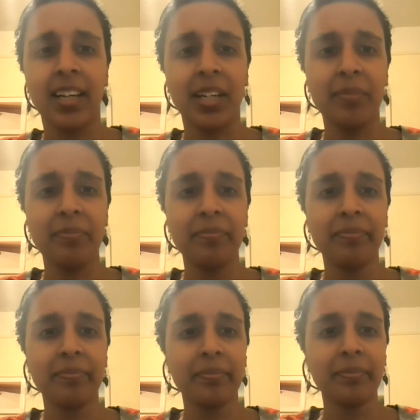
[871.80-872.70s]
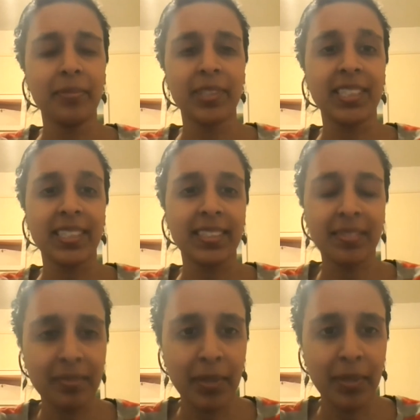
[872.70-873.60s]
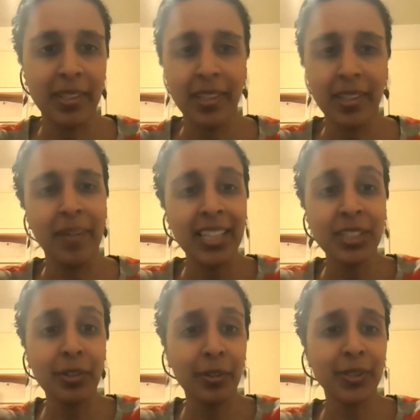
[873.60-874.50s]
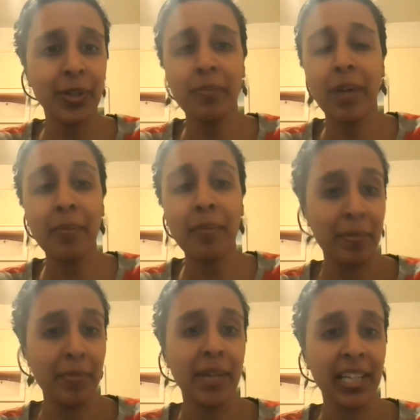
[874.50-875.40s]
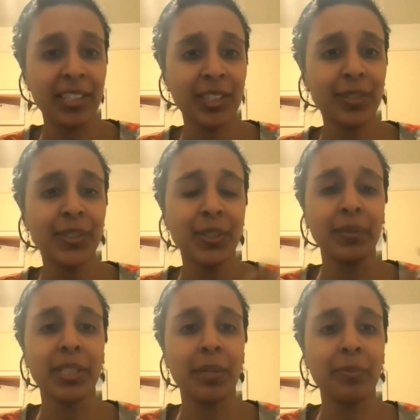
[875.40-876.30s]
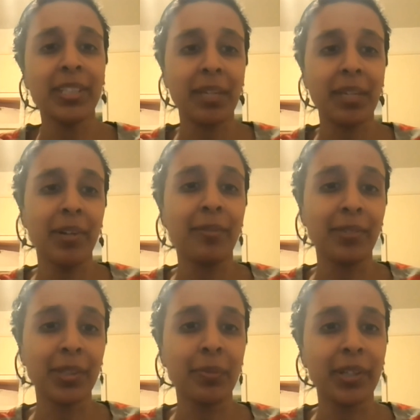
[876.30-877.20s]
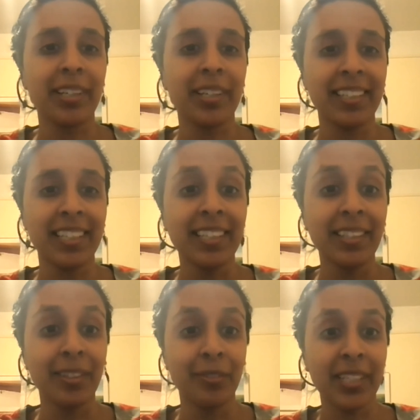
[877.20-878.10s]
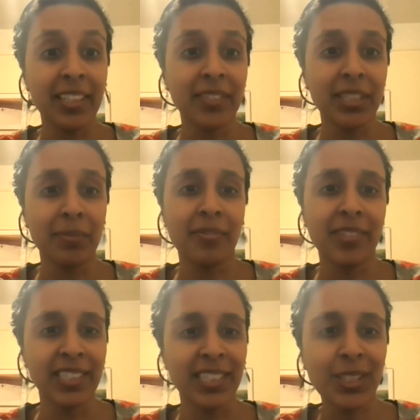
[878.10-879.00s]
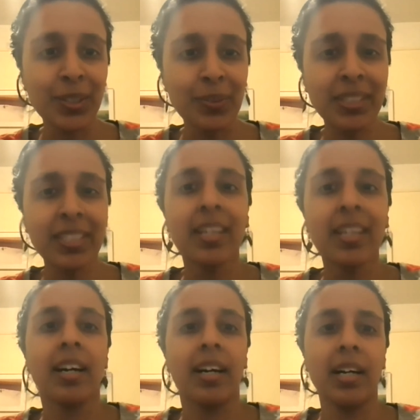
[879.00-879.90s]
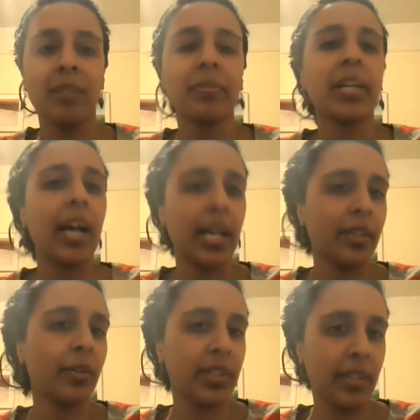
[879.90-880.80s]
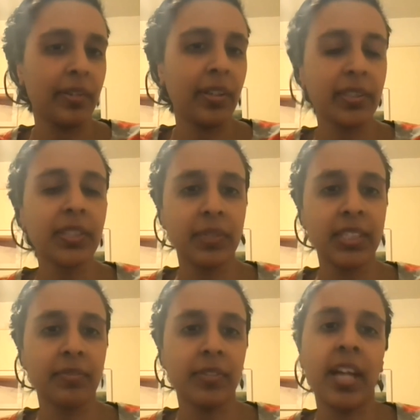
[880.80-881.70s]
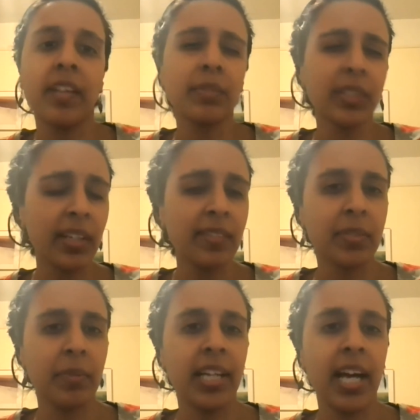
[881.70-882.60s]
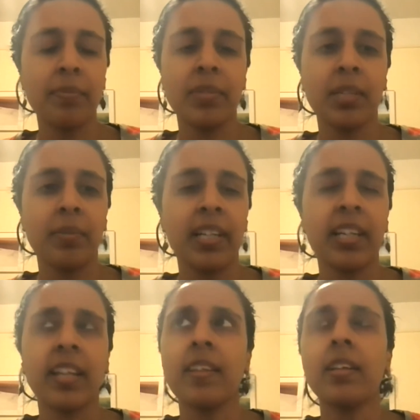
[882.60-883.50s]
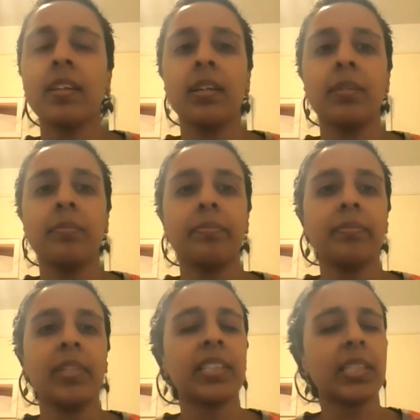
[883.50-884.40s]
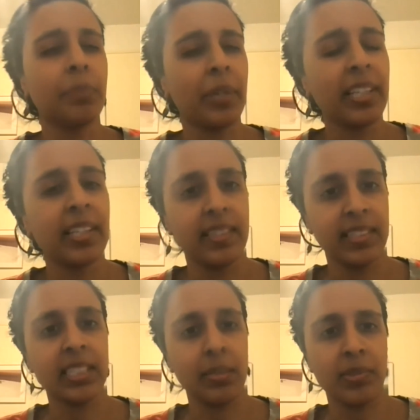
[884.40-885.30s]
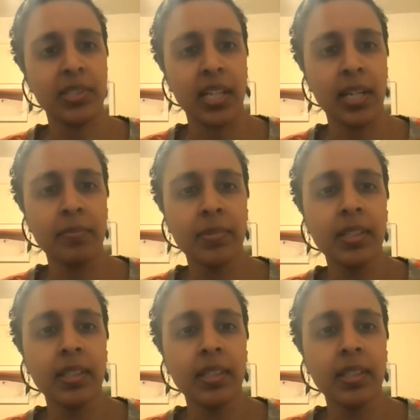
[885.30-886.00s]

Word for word: Um, which is maybe um, as you know so I'm, I'm i'm a manager so in some ways i'm not really working on the nitty gritty of some of these issues um, but I, I, know that there, there is a reason for that and there was a lot of debate happening about it i think um, in the spring and in the summertime